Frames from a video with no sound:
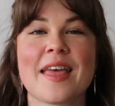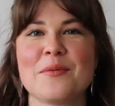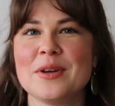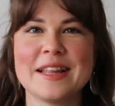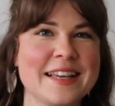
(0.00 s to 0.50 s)

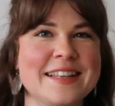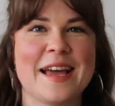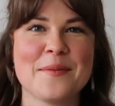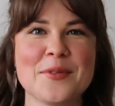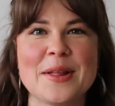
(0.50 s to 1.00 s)
I'm really
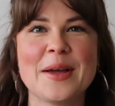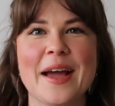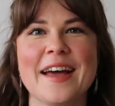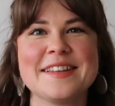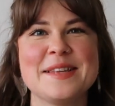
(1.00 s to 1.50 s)

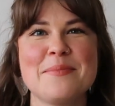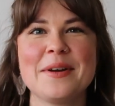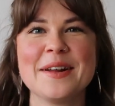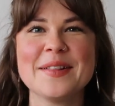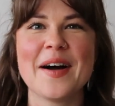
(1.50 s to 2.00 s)

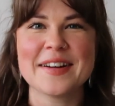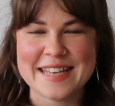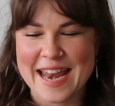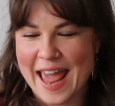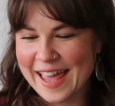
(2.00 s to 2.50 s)
zipping along
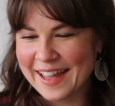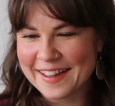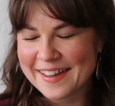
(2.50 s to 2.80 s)
today.